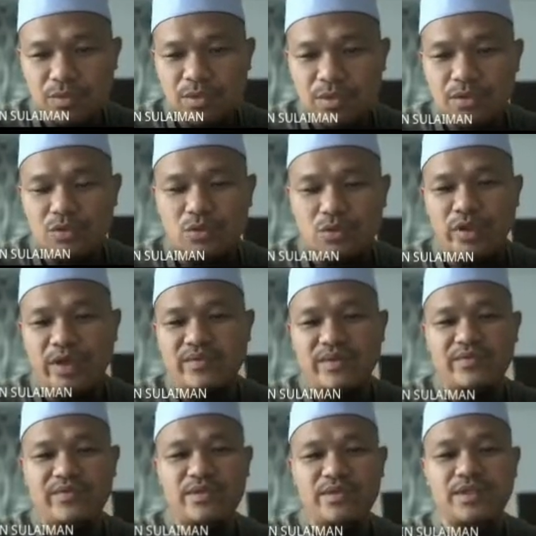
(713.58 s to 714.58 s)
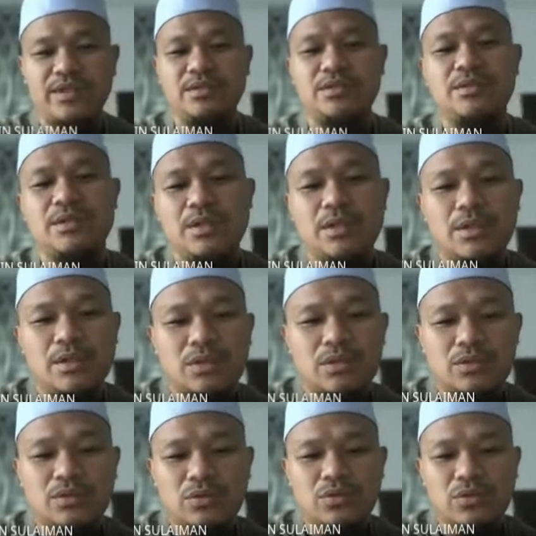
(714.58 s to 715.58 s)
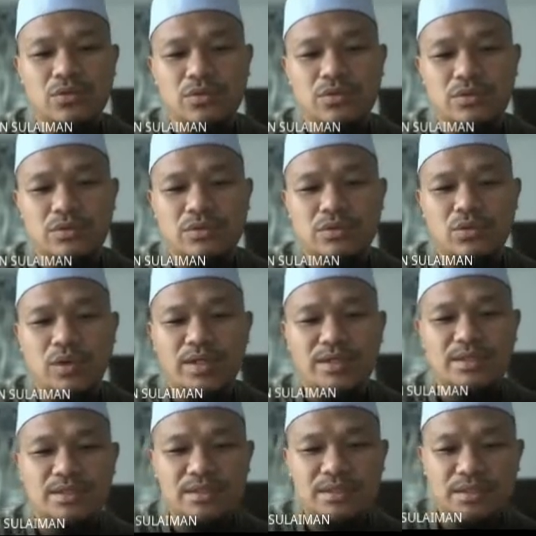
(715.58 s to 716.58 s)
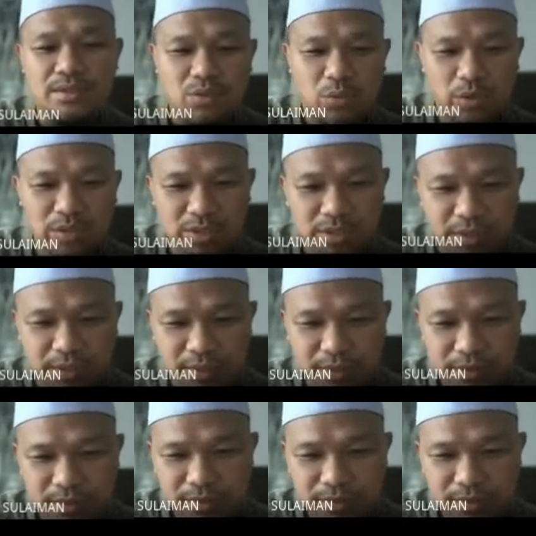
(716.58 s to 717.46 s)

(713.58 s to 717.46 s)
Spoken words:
So you have everything. So to answer the question,